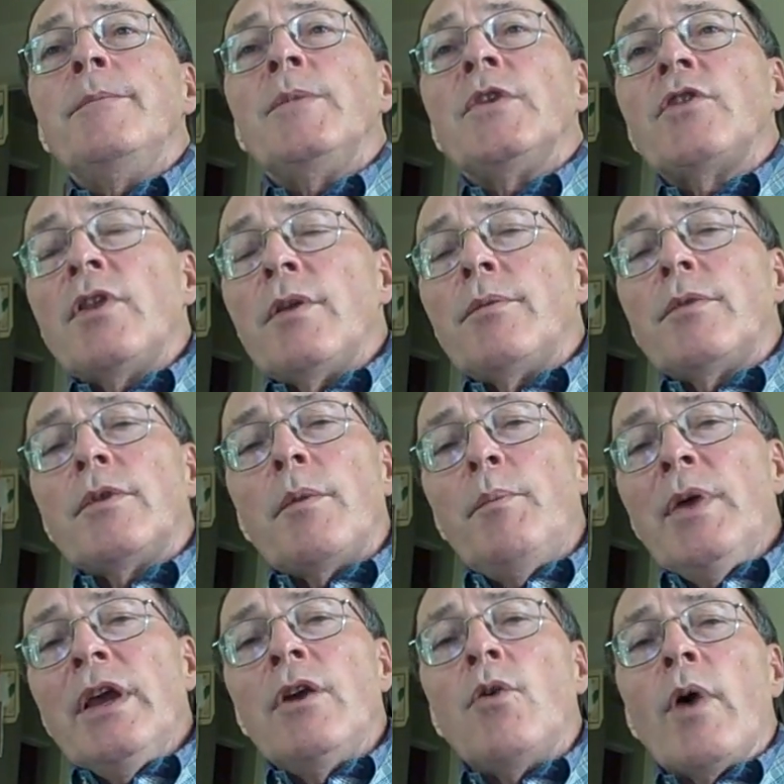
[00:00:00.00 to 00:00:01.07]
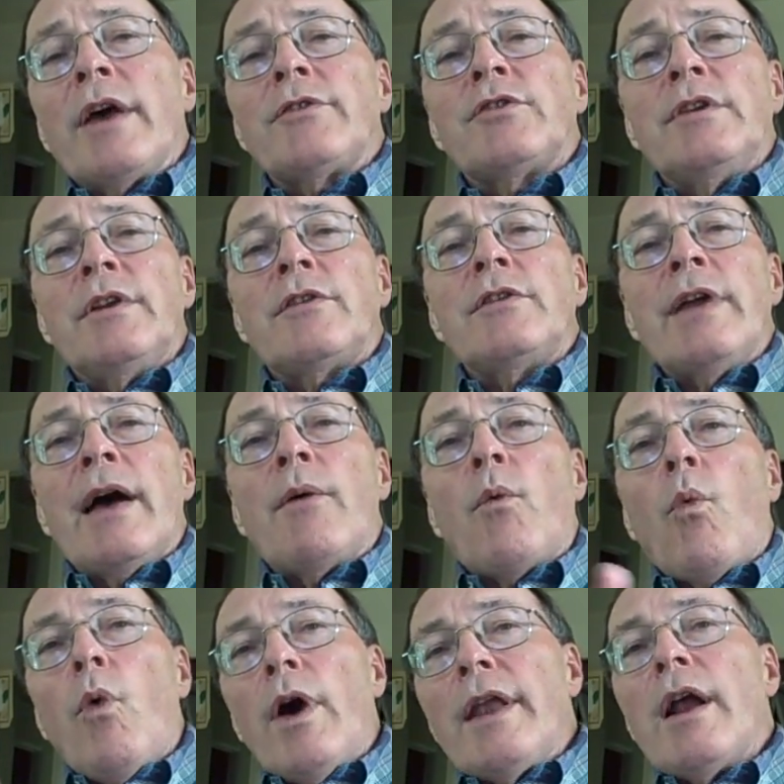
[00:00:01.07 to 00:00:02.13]
So the big question is not
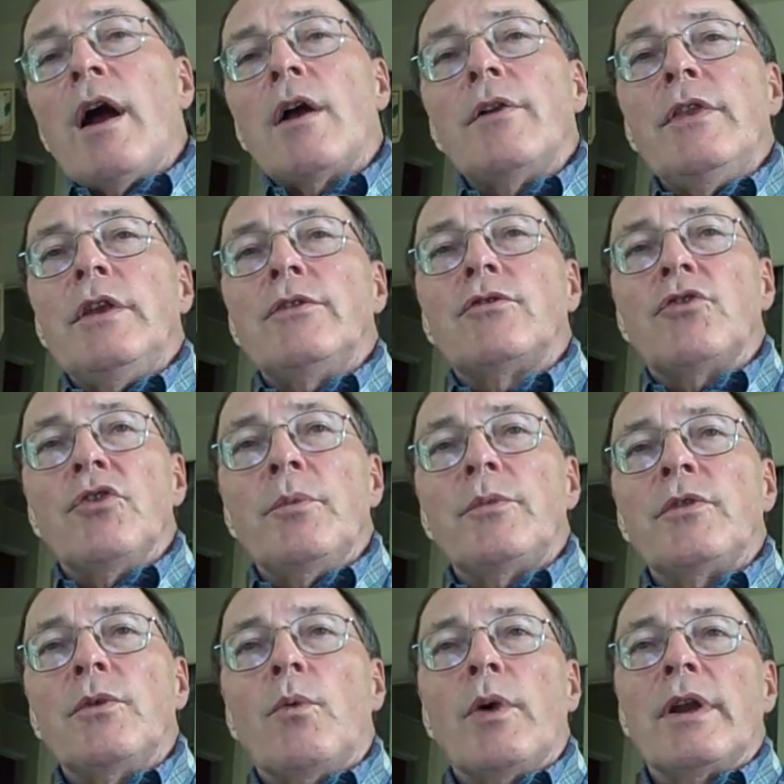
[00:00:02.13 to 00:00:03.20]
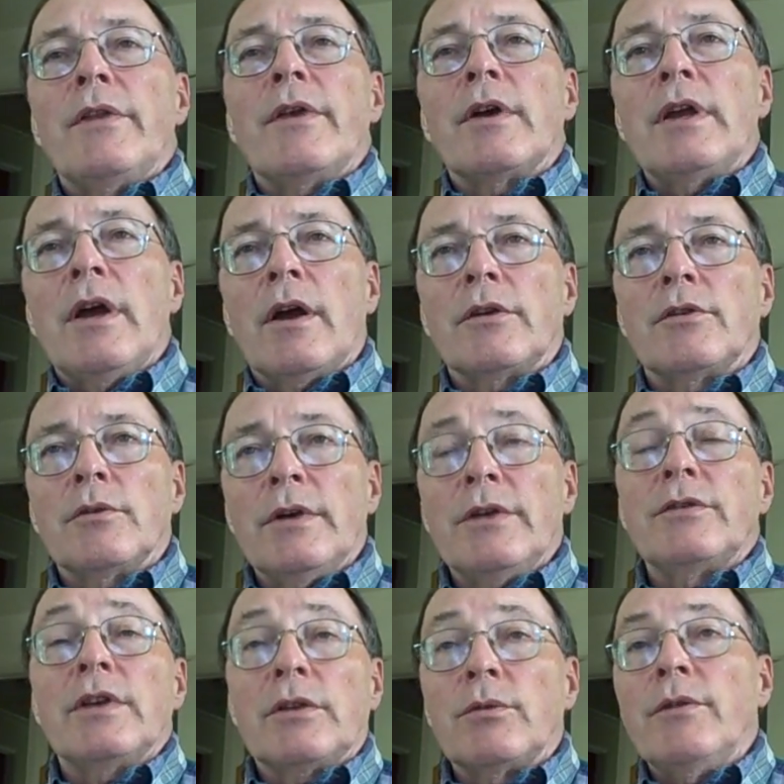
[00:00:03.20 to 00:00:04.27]
what are these groups and what are their
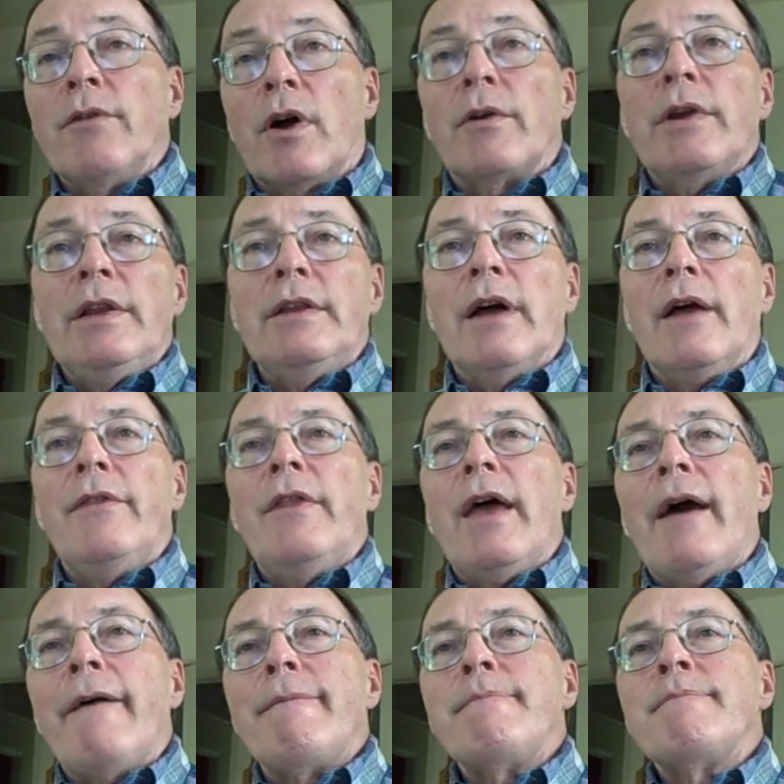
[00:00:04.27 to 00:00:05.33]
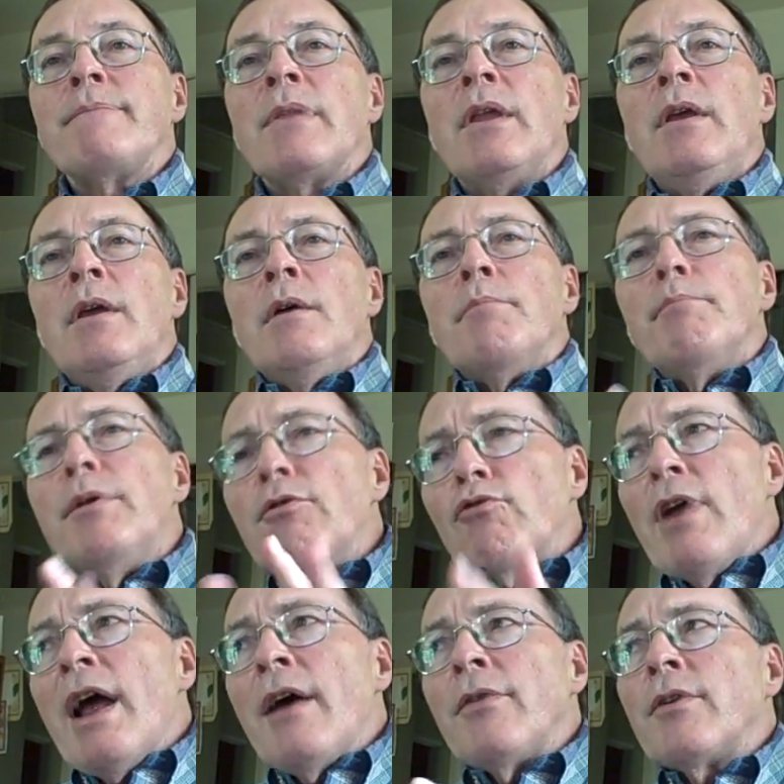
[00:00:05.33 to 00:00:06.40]
characteristics. We've already done that. But
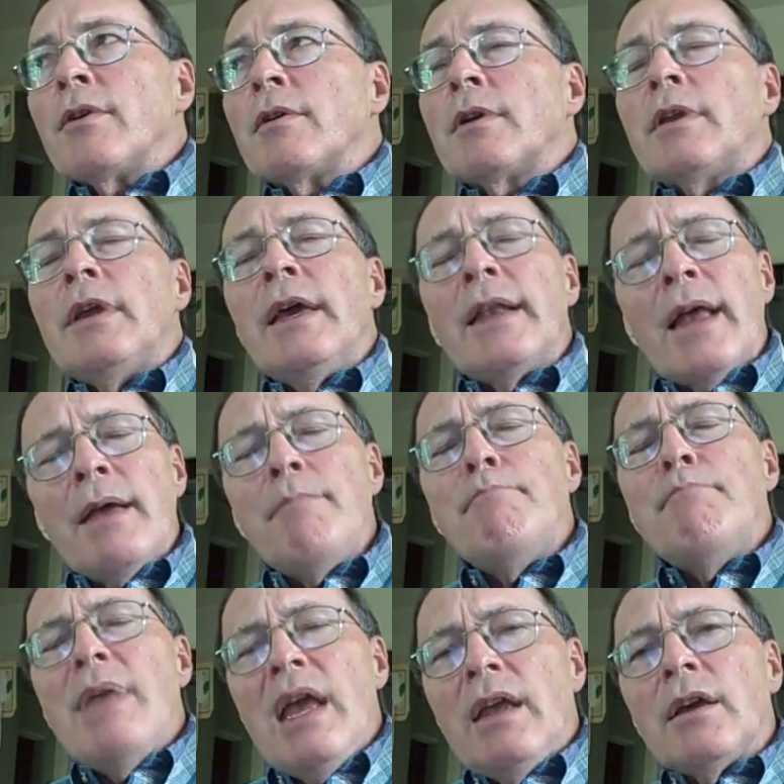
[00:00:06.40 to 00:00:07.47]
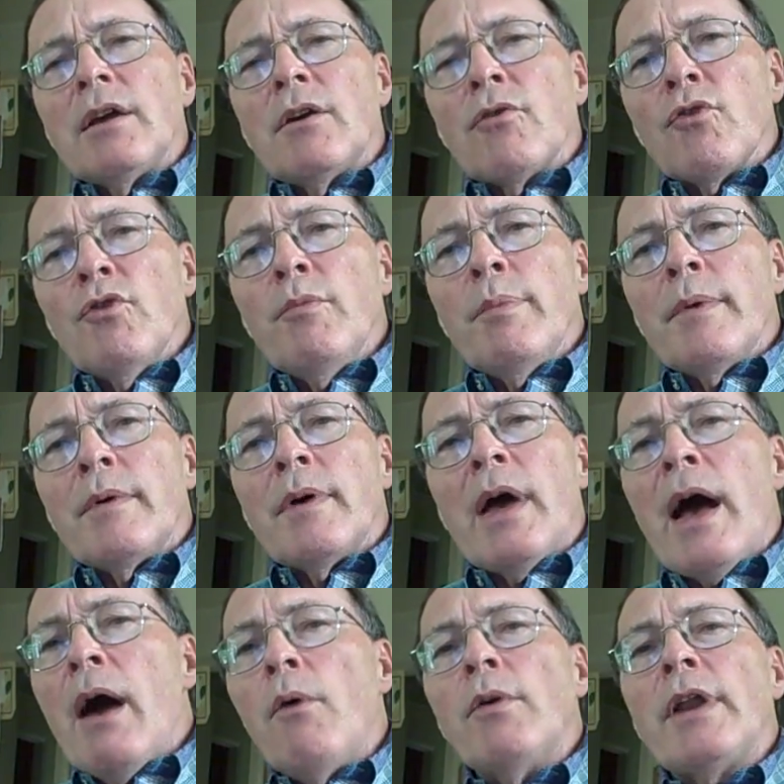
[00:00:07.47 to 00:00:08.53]
rather, can I make a group?
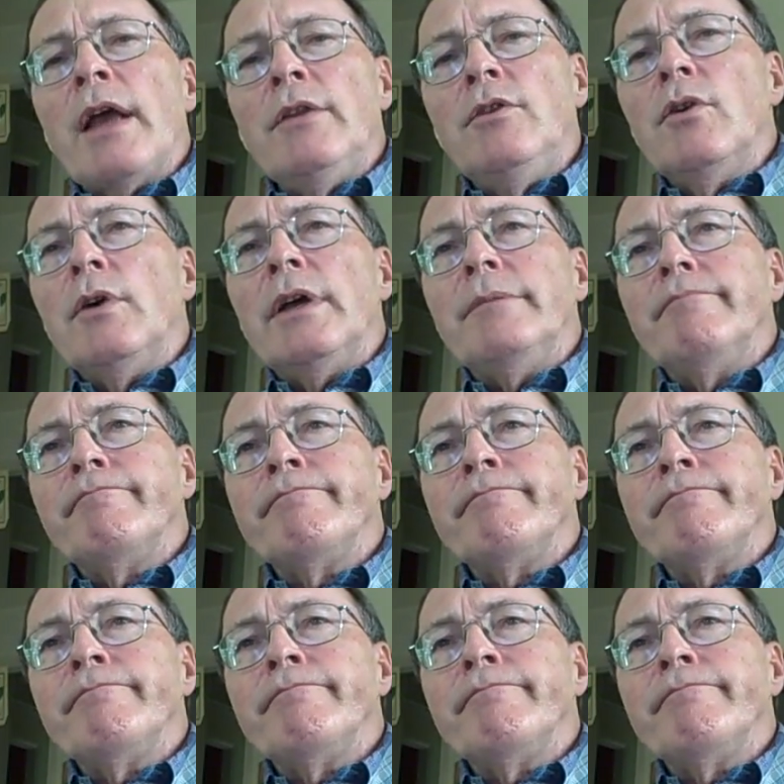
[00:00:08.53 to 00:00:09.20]
How would I do it?